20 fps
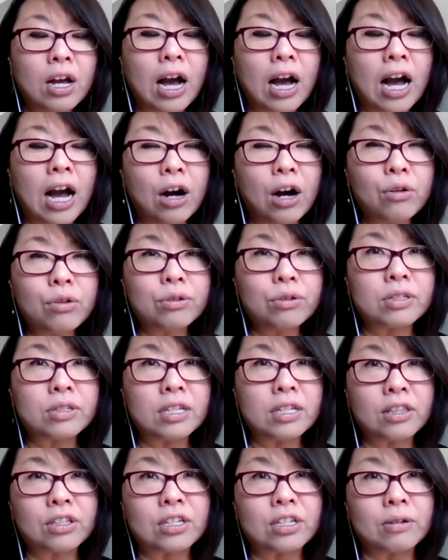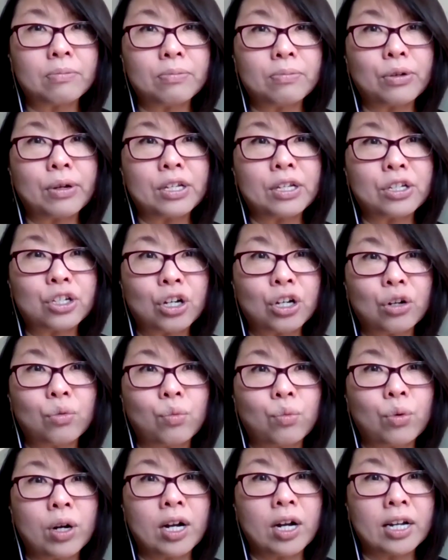how you see the WHO
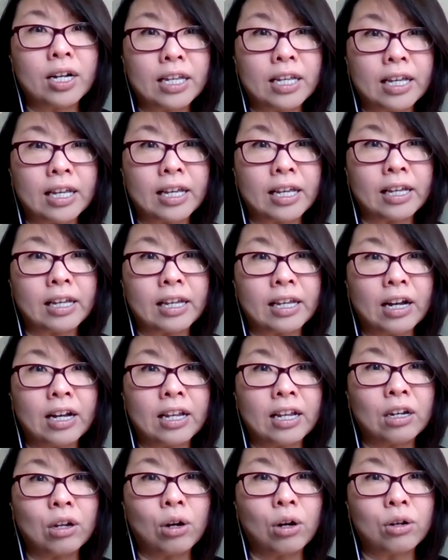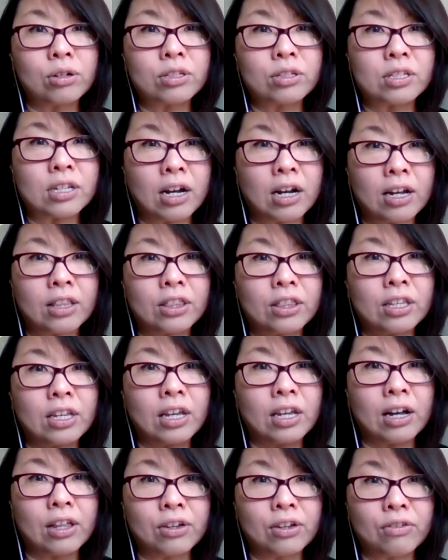working alongside the
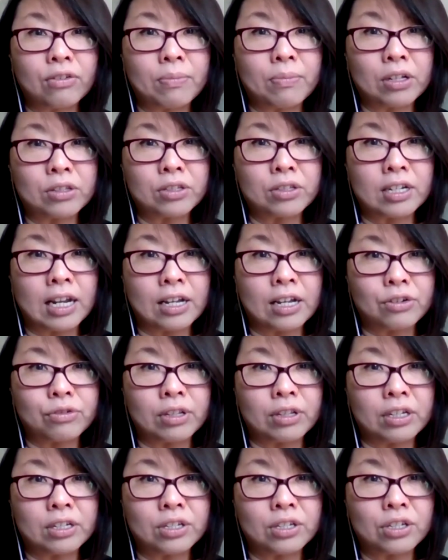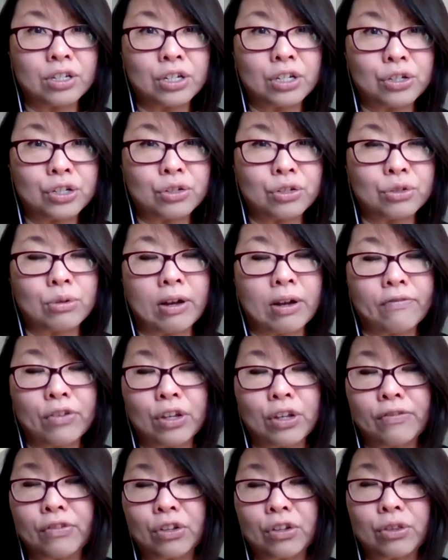other multilateral institutions, or have you
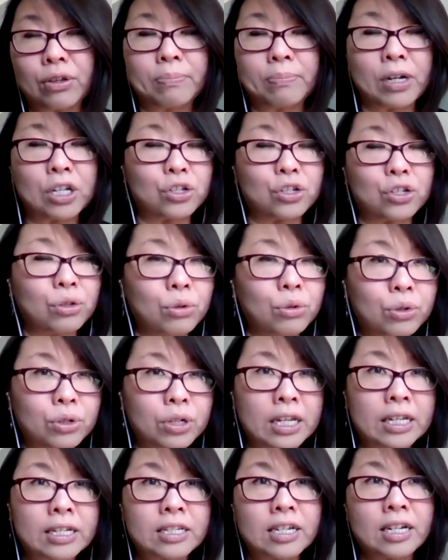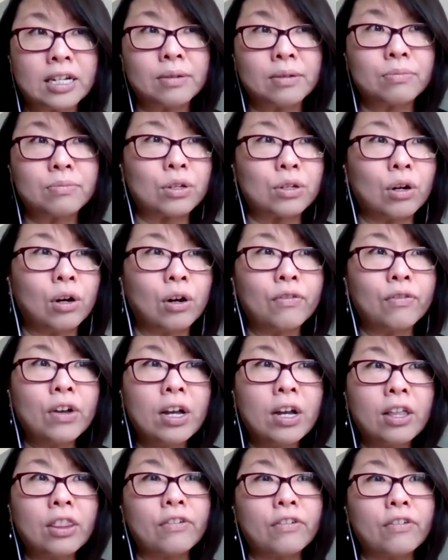given much thought in terms of
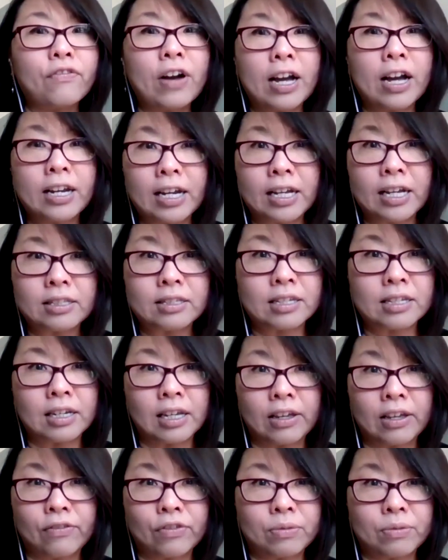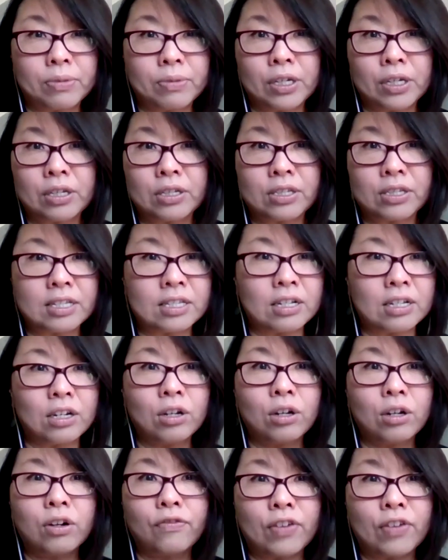the financing even, because there's a
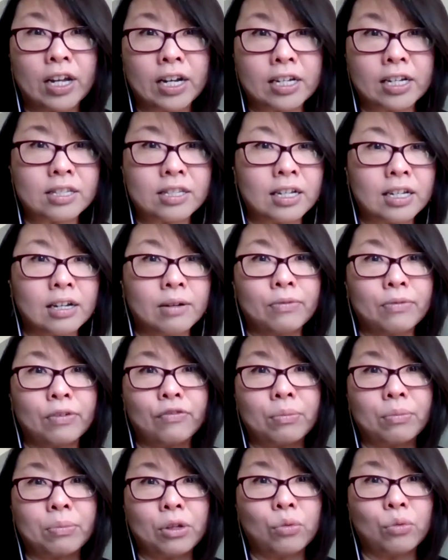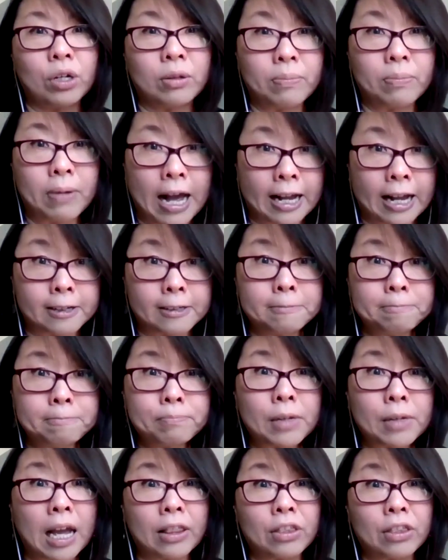lot of financing coming from the World Bank,
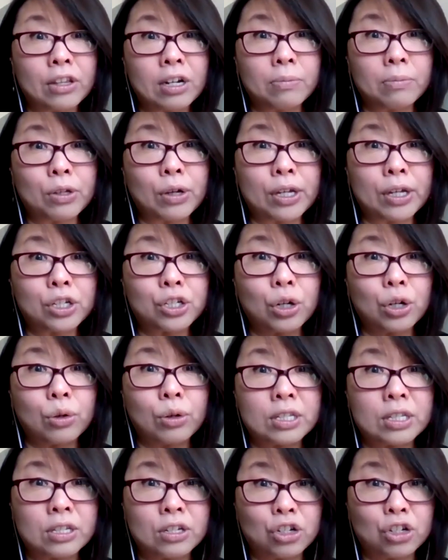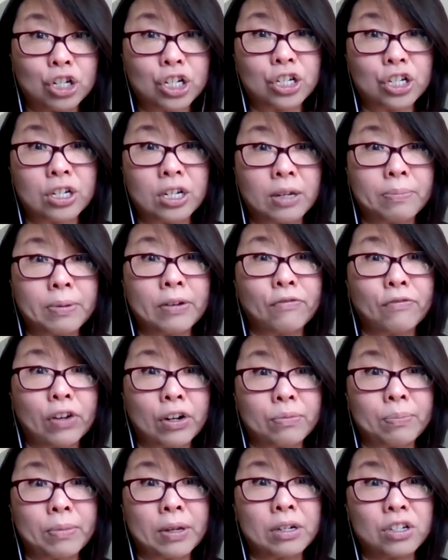and the WHO has traditionally been
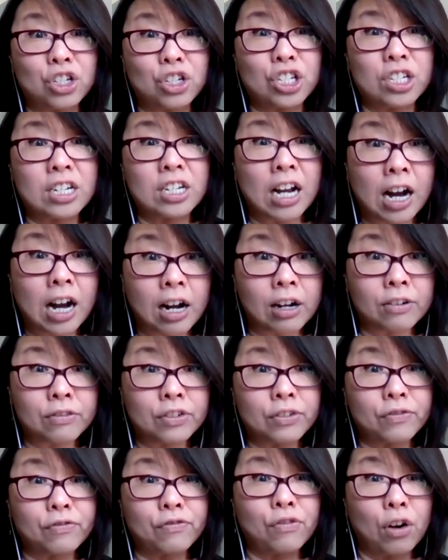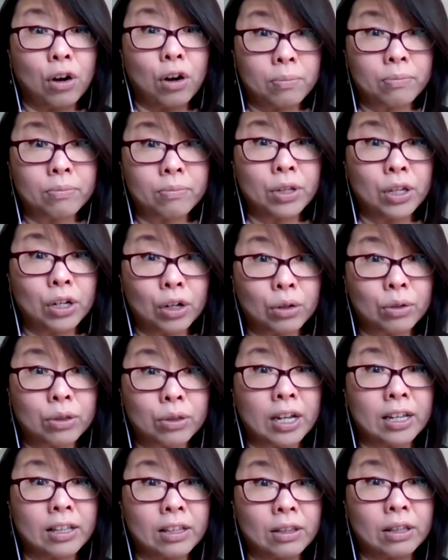very much starved from, you know,
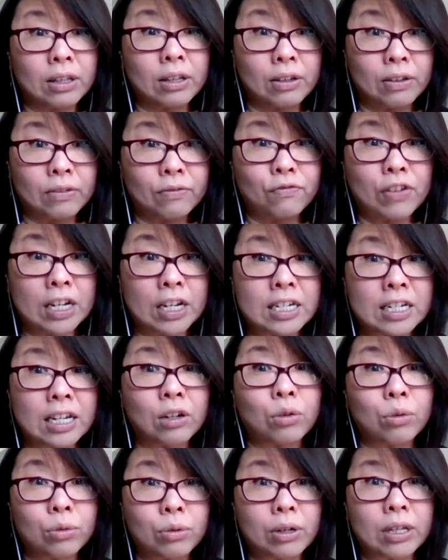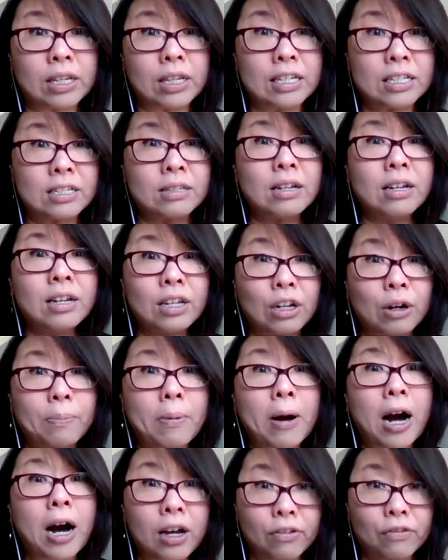like funding, or at least, you know,
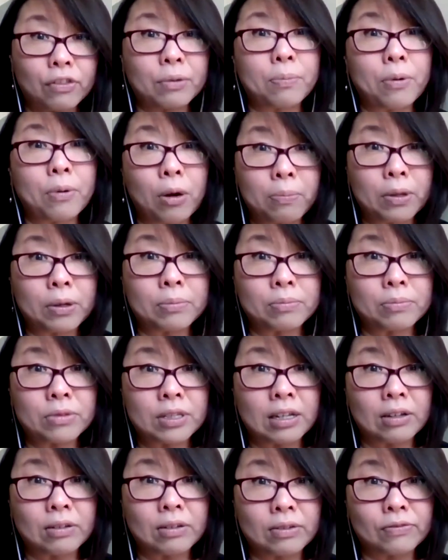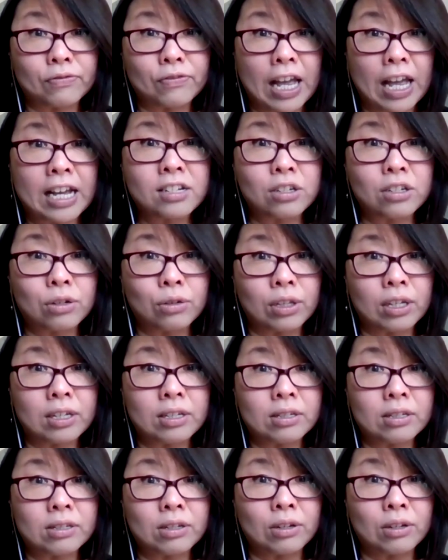part of the problems that led to
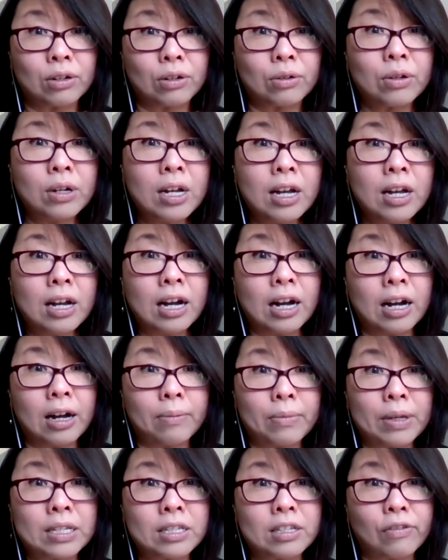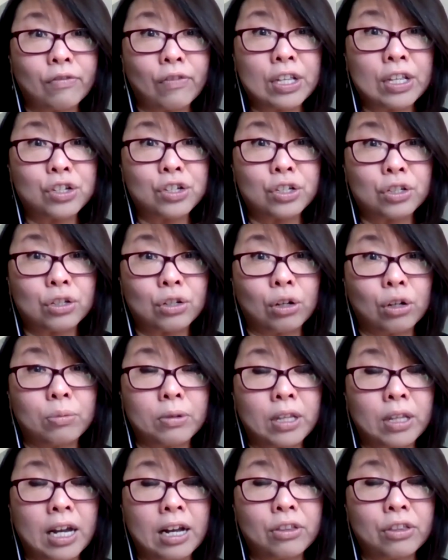these, you know, interventions,
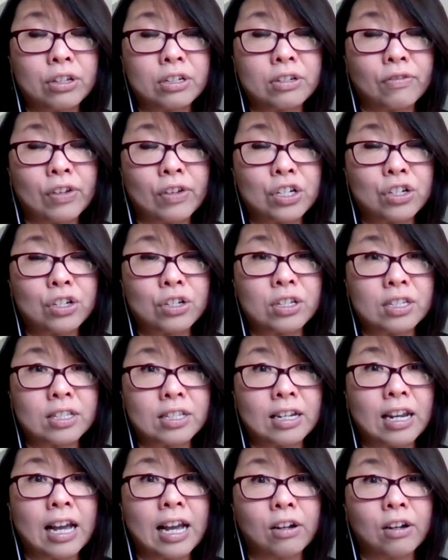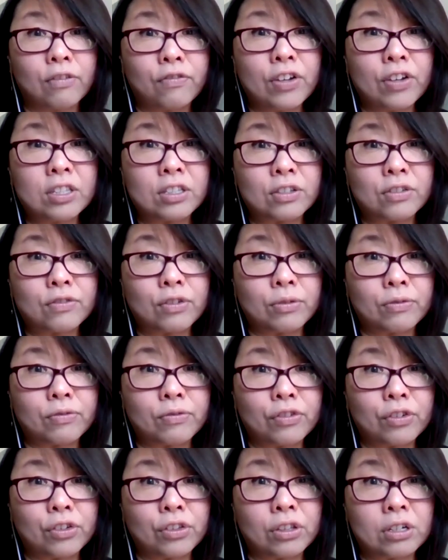global health interventions, is the lack of funds for the